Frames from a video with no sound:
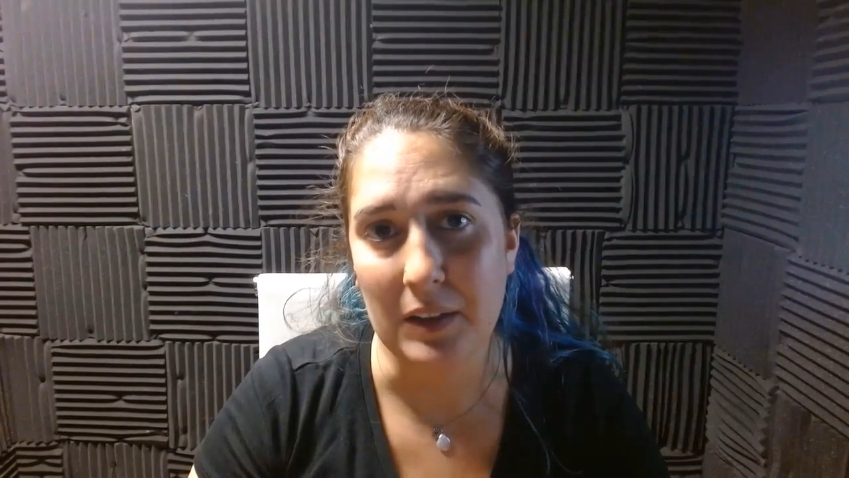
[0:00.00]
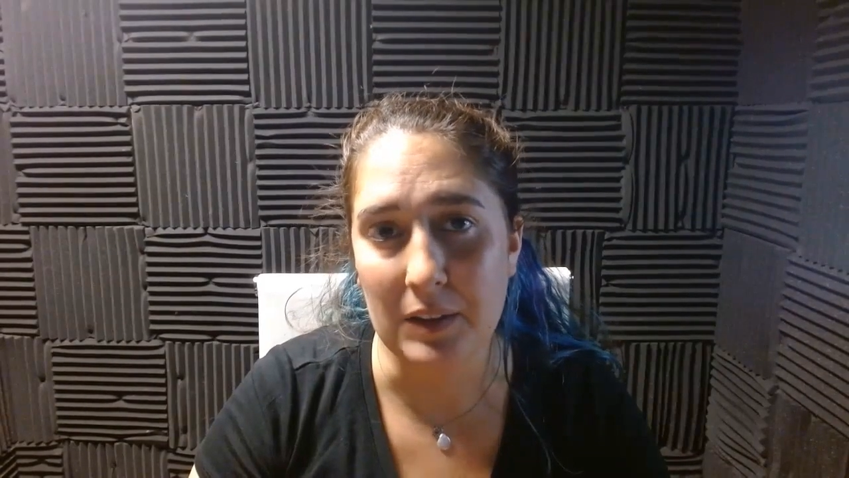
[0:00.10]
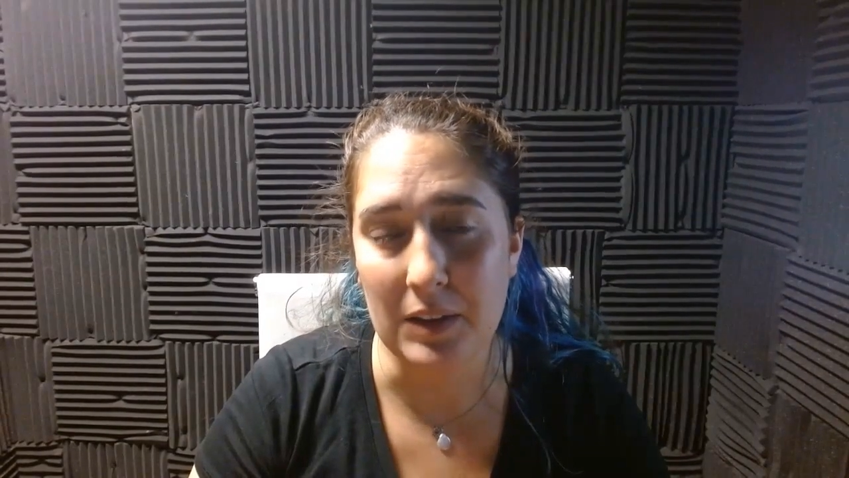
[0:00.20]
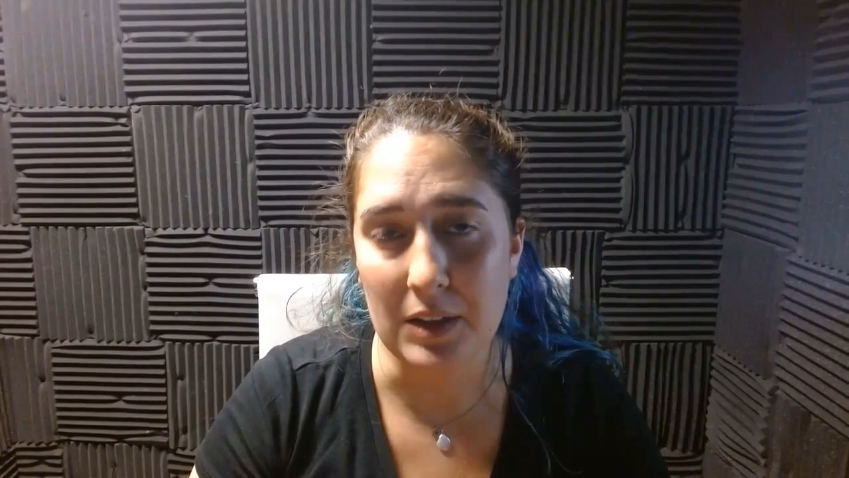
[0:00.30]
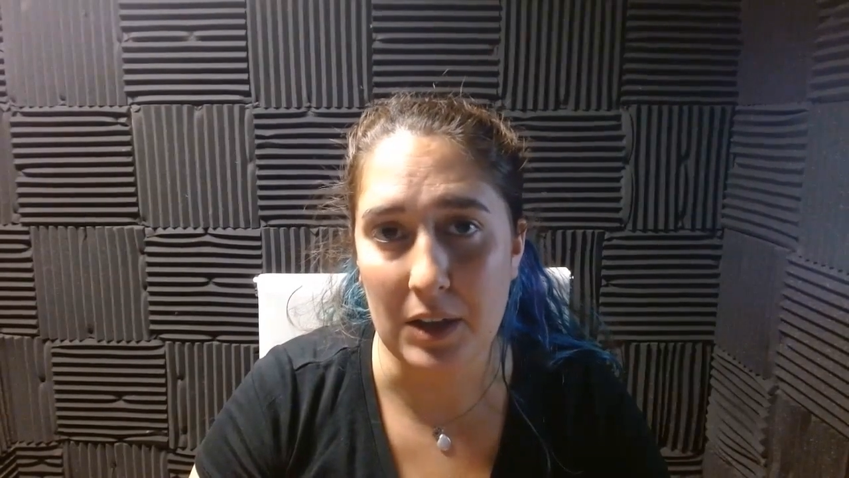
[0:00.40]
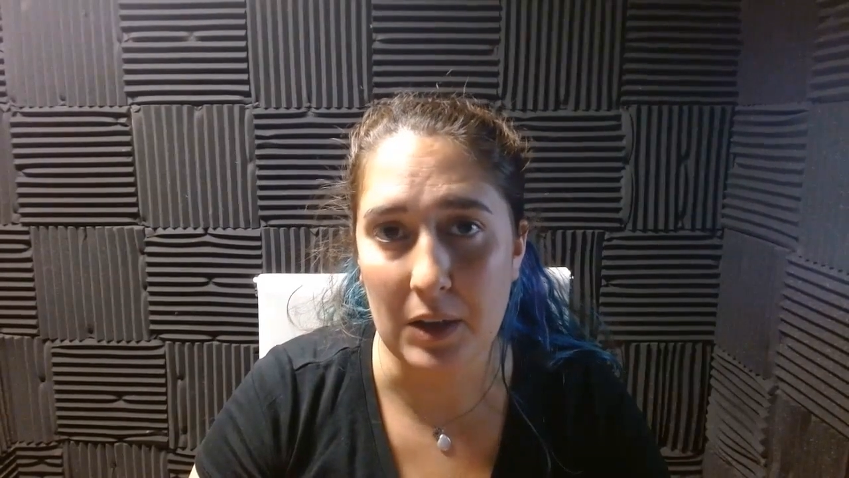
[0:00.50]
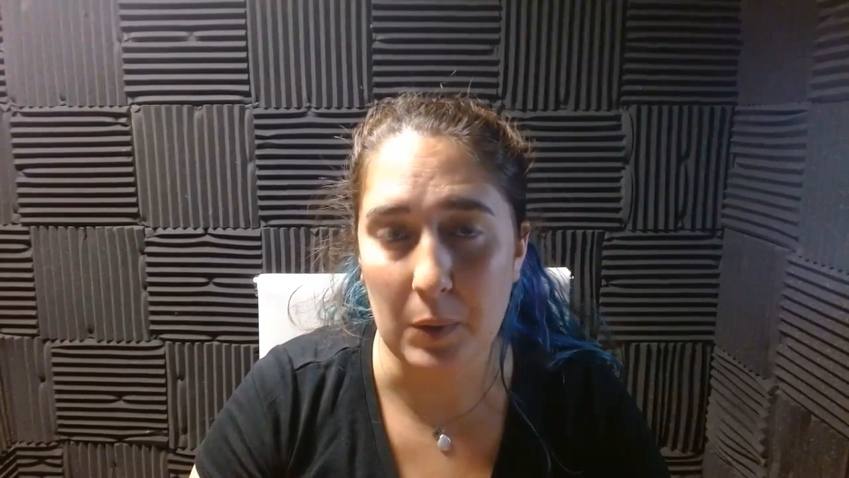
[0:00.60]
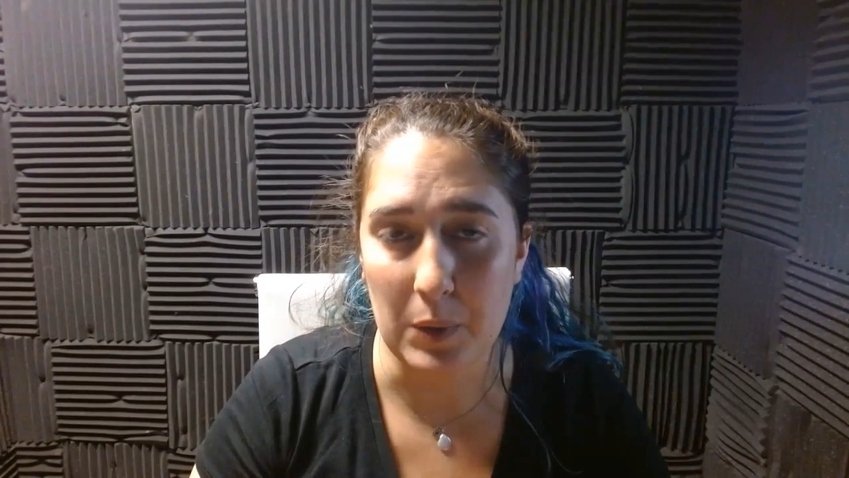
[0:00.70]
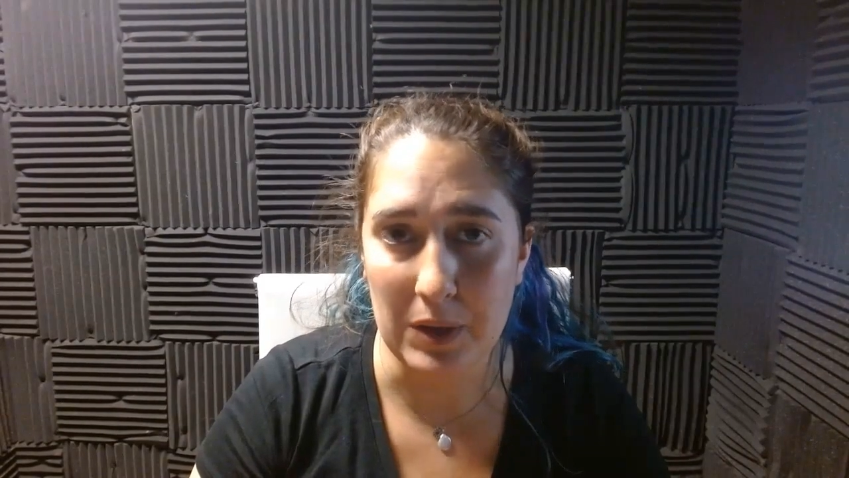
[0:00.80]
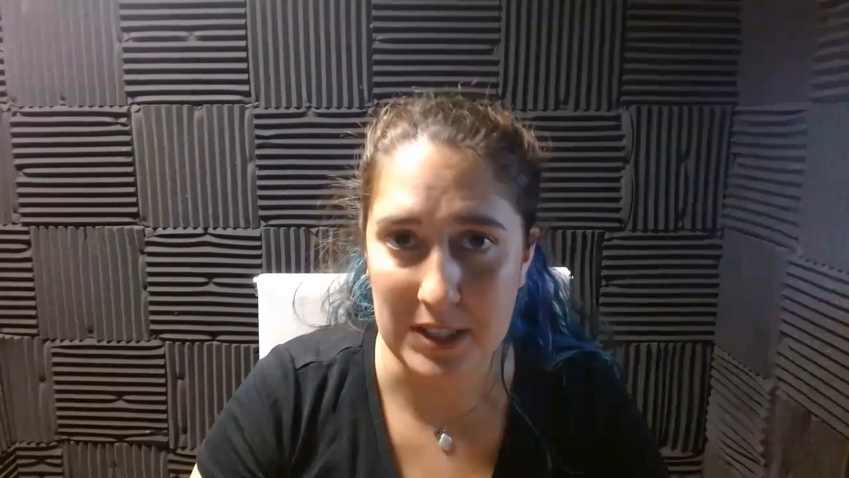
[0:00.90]
the
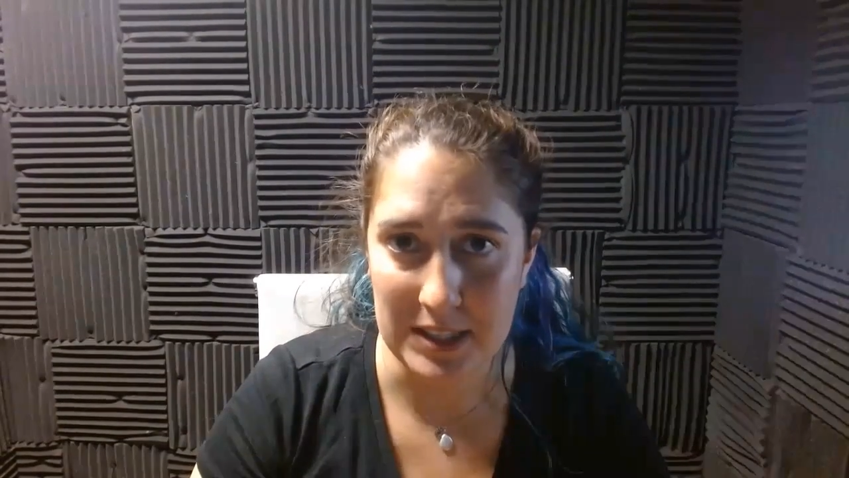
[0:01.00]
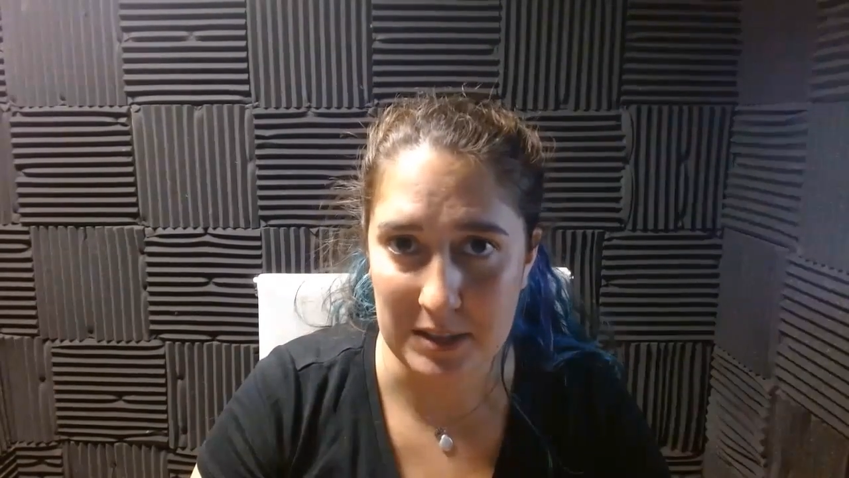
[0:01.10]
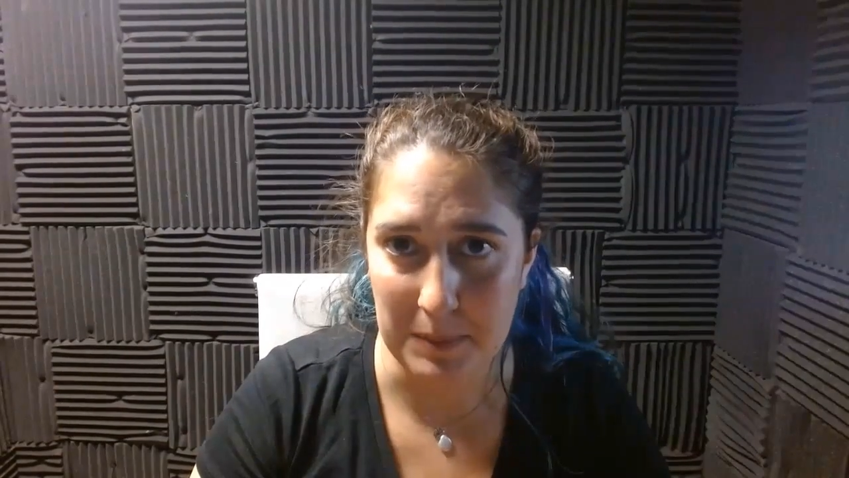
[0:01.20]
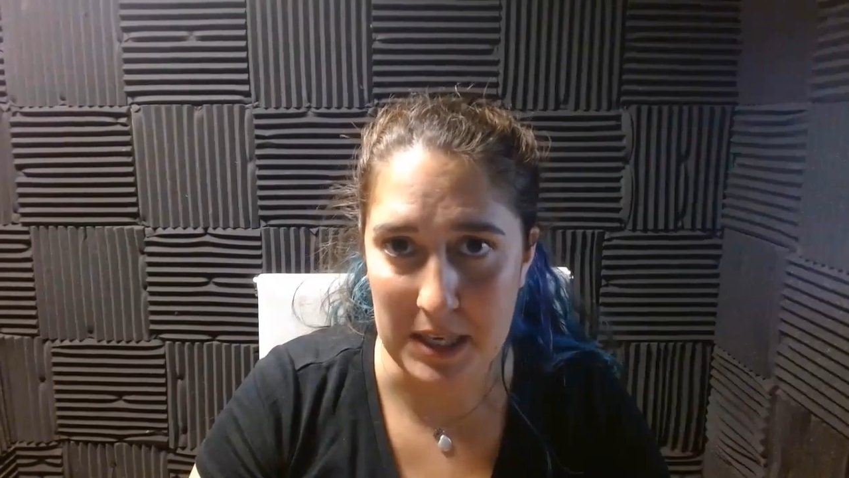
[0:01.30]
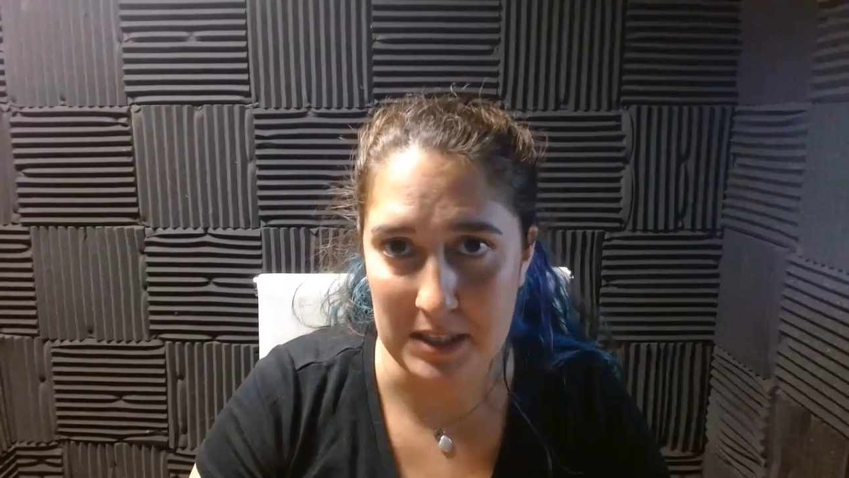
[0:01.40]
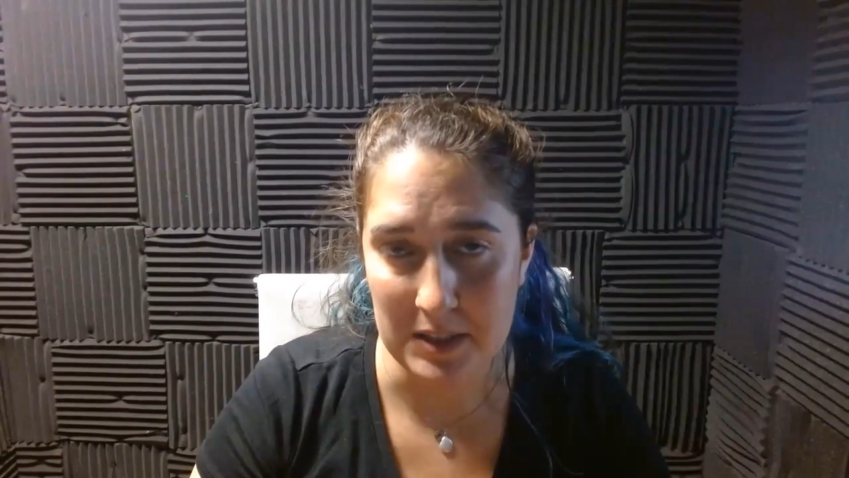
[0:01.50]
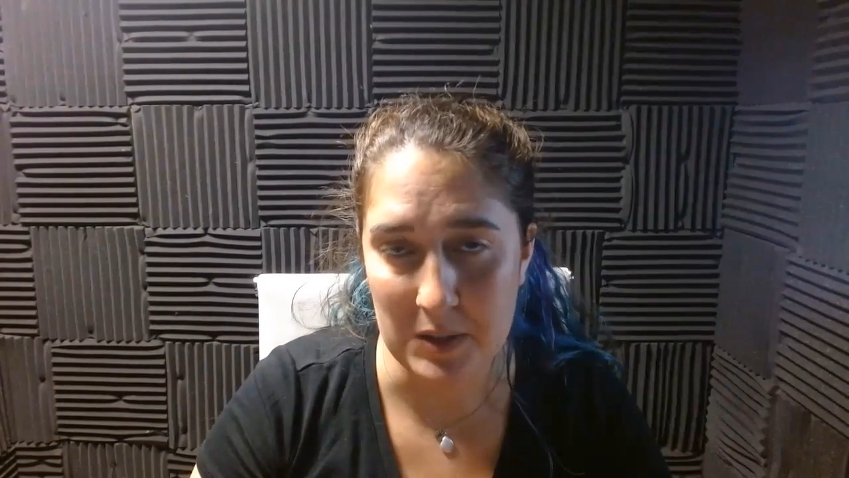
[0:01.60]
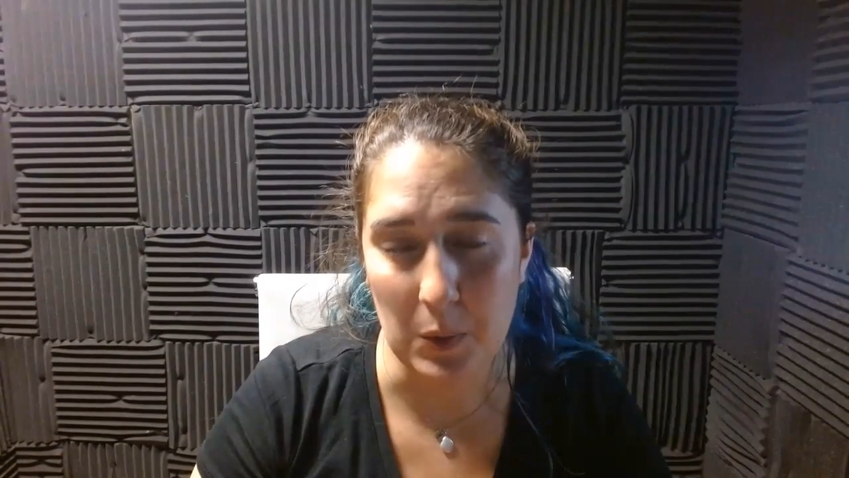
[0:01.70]
wellness space